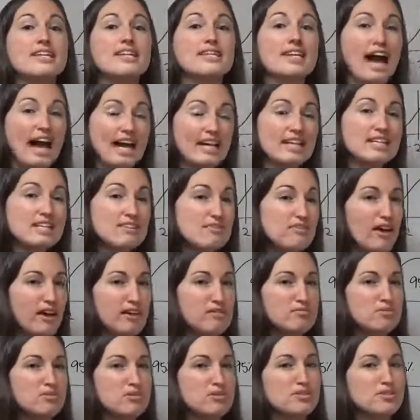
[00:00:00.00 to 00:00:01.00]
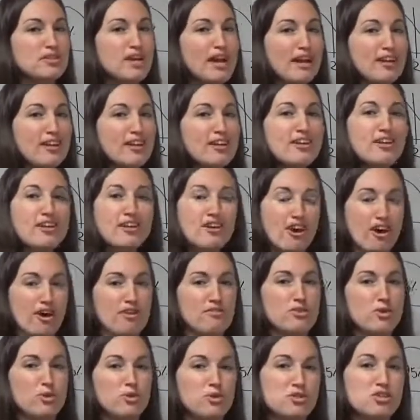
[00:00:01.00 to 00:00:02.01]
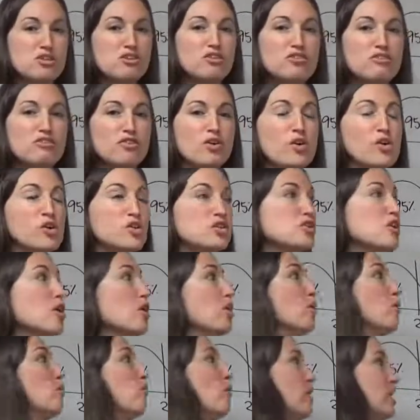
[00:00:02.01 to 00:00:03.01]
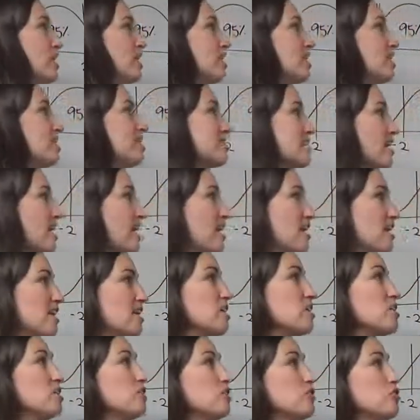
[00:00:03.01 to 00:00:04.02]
95% of those intervals would contain